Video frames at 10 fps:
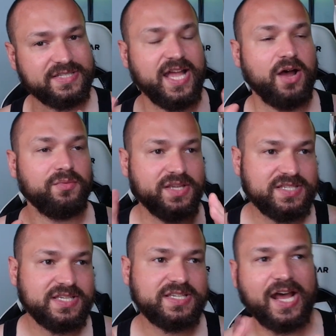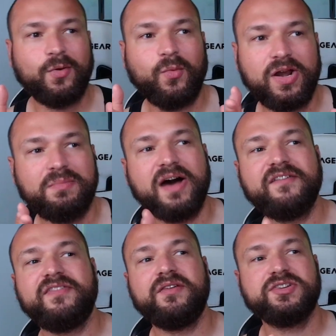Now, this is kind of one of my
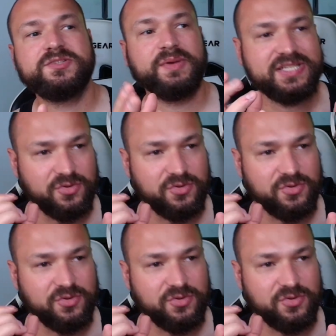favorites because